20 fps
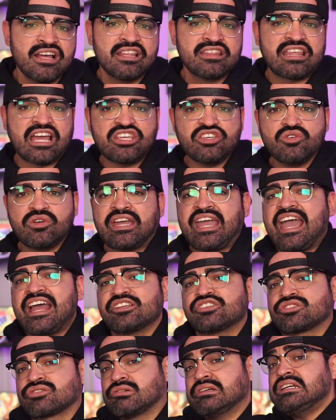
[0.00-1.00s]
that you
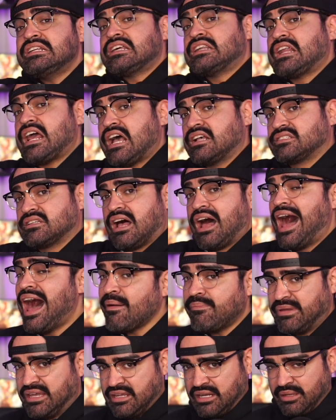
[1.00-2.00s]
can't treat it as a
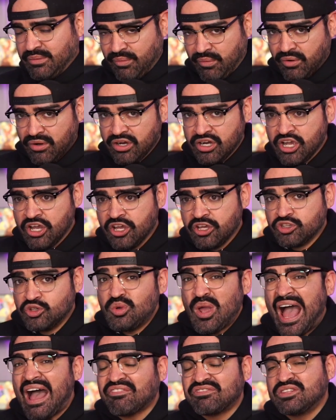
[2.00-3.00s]
hobby anymore. You
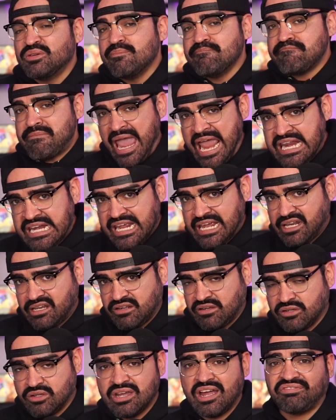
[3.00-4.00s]
have to main it.
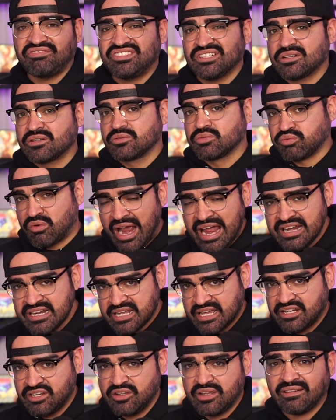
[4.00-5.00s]
You have to grind
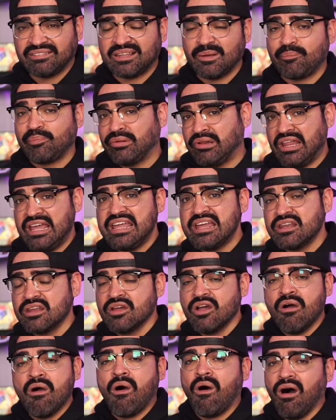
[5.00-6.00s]
it. You have to play it
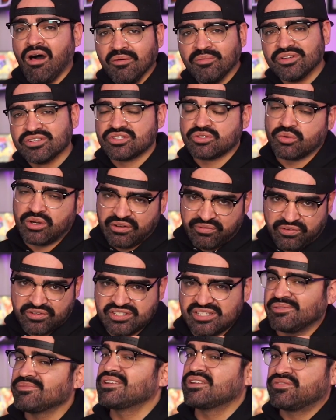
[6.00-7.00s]
almost
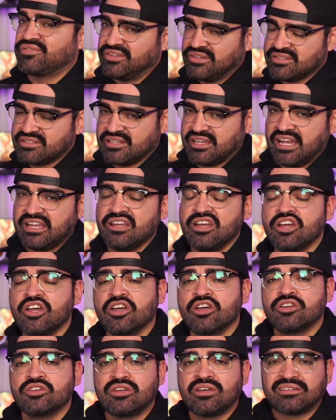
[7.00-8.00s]
24/7, it feels like.
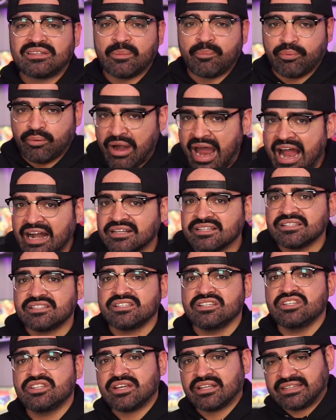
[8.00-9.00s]
You have to practice
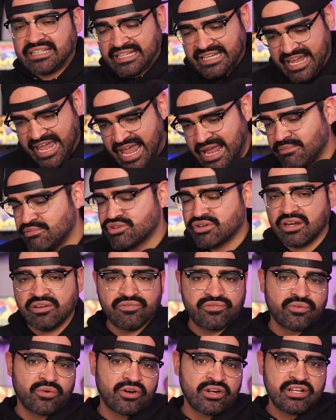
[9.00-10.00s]
it. You have to aim train
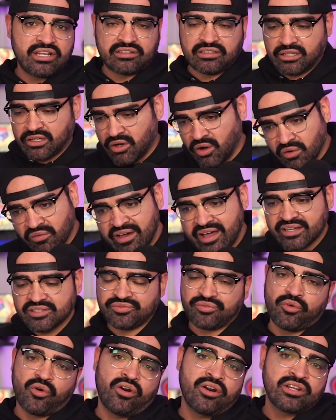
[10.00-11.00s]
for it. You have to Kovacs
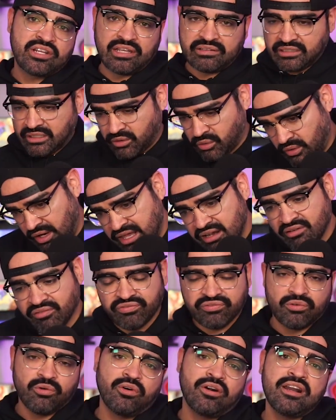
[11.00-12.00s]
for it. You have to creative
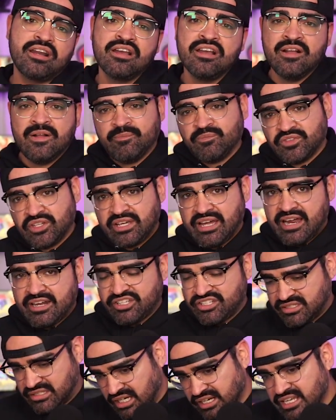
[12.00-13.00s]
for it. You got to
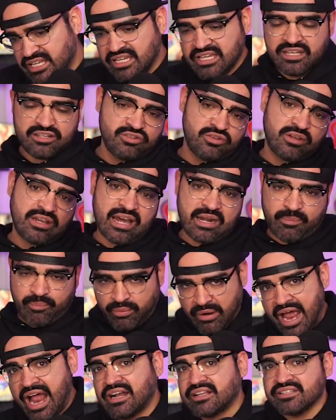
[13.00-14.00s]
study it. You got to
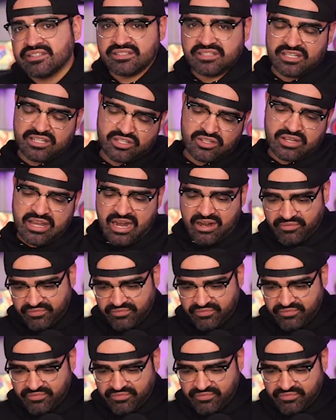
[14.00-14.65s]
practice it. You got to